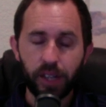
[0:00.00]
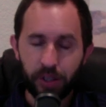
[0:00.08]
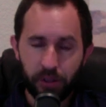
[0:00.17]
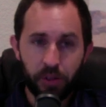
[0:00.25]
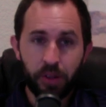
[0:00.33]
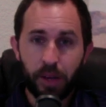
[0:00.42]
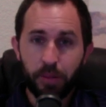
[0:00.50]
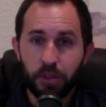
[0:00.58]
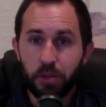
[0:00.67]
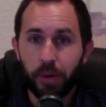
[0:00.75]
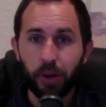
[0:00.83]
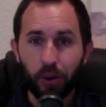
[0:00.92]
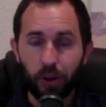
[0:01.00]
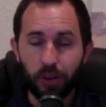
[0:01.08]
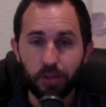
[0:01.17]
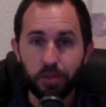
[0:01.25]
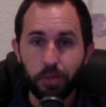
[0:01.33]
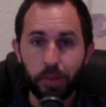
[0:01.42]
I don't know that much about
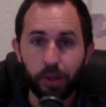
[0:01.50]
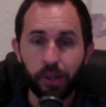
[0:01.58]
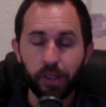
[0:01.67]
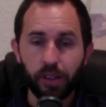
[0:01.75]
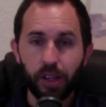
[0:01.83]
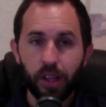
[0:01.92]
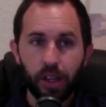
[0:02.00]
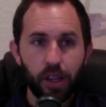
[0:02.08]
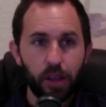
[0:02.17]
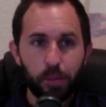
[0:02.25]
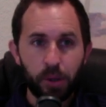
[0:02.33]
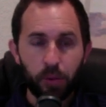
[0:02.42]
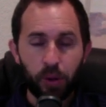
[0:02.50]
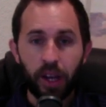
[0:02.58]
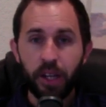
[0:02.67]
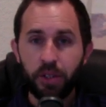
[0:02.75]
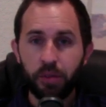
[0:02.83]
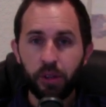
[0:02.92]
cars, period. But what
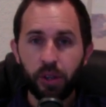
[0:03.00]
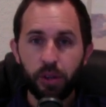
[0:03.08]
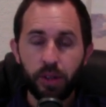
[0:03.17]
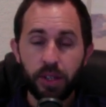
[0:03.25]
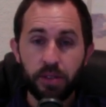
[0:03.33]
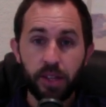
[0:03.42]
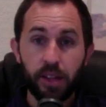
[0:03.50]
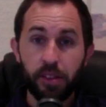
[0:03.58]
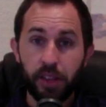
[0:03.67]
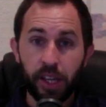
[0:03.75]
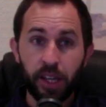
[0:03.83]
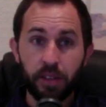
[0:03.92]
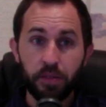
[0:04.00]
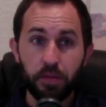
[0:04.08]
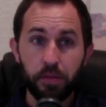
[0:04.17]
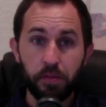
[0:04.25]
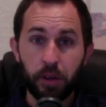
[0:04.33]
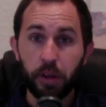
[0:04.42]
I do know is that thing is
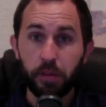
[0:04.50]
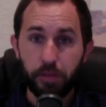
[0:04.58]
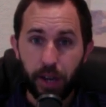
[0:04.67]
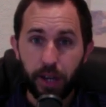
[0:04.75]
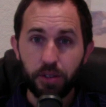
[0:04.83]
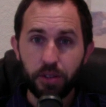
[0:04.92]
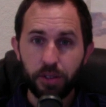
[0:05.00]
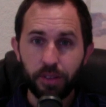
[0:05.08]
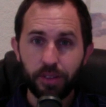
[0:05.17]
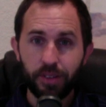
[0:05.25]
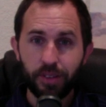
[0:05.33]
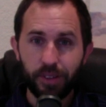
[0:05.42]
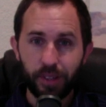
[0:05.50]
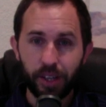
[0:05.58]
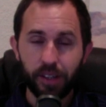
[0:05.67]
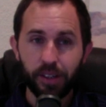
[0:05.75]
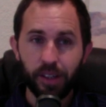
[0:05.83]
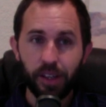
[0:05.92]
very fast,
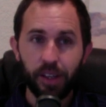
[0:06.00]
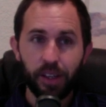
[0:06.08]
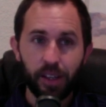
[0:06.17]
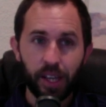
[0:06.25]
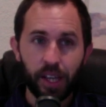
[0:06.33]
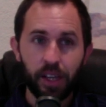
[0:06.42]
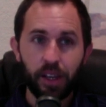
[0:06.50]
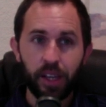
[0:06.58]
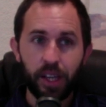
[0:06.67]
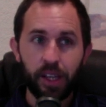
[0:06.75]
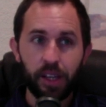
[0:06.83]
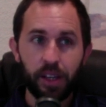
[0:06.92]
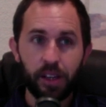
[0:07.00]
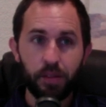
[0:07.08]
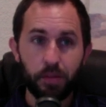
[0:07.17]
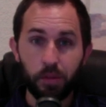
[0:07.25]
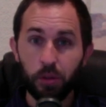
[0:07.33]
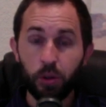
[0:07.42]
right? And it
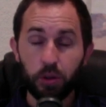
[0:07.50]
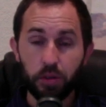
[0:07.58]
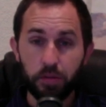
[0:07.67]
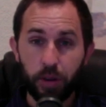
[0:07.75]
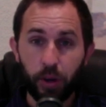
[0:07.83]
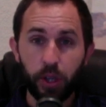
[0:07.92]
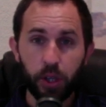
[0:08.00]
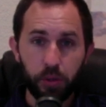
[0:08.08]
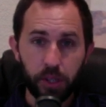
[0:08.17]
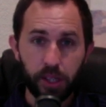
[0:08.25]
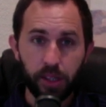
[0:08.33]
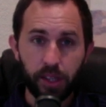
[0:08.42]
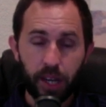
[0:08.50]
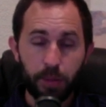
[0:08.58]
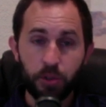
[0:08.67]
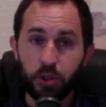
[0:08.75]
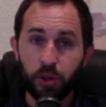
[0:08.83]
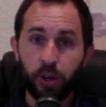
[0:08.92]
looks very unique. And I'm
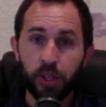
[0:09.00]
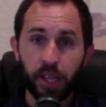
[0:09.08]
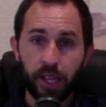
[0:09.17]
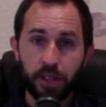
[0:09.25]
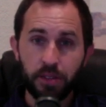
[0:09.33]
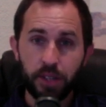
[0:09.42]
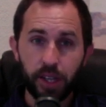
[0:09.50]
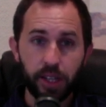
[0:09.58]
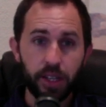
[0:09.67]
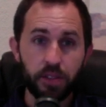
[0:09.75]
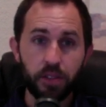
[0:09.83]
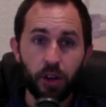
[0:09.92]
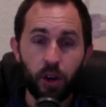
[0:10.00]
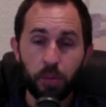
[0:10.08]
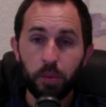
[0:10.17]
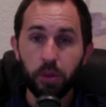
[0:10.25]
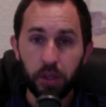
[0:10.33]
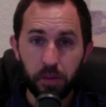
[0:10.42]
sure on the inside, it's
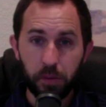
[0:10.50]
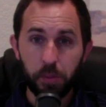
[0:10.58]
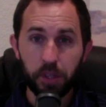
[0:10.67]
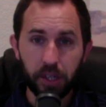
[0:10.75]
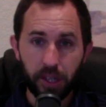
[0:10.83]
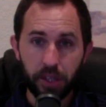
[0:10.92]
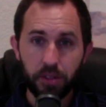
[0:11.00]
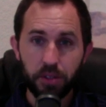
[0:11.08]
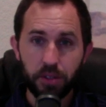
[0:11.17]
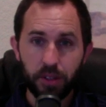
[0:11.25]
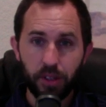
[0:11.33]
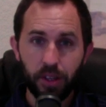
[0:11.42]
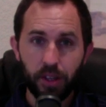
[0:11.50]
unbelievably nice.